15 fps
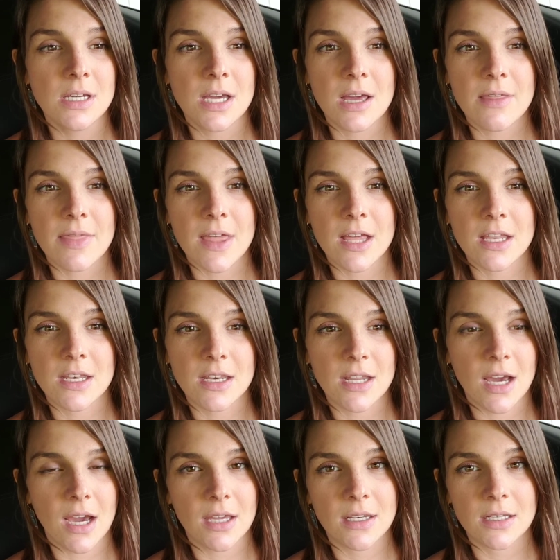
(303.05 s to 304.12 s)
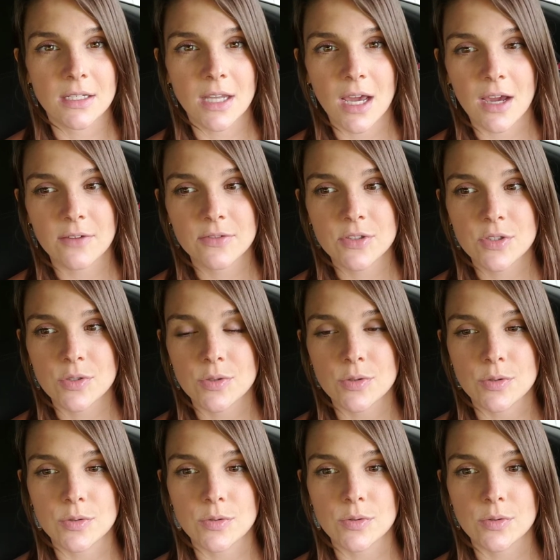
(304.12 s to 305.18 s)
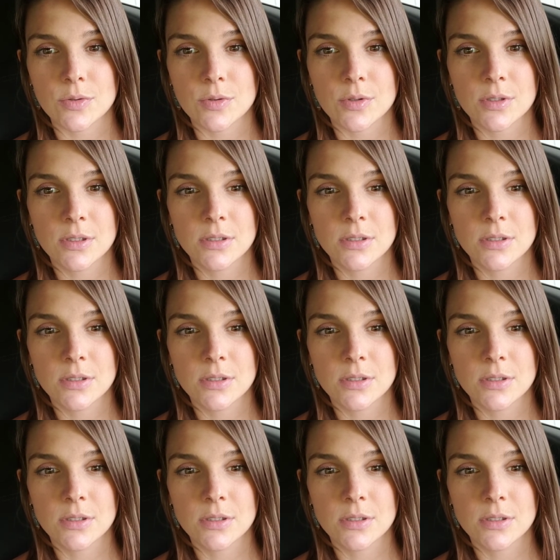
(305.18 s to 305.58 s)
And then I didn't have to...